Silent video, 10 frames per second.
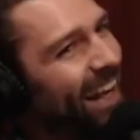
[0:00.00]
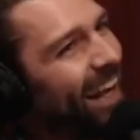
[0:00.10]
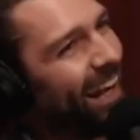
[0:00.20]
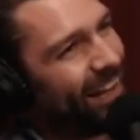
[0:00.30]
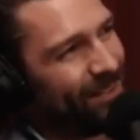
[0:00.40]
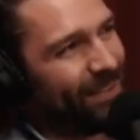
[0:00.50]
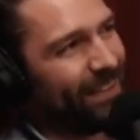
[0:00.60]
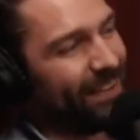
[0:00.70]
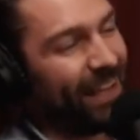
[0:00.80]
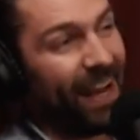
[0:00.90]
but um, go
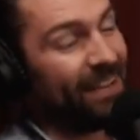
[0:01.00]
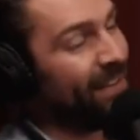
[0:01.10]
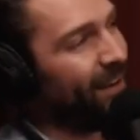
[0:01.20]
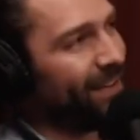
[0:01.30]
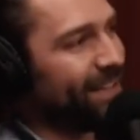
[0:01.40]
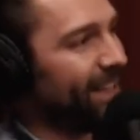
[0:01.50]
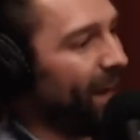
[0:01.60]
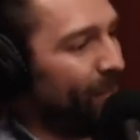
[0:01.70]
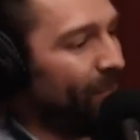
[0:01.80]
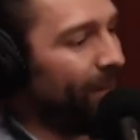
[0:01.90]
ahead. Yeah, no, it's
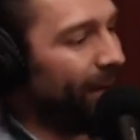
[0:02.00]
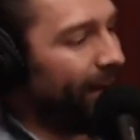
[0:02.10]
um,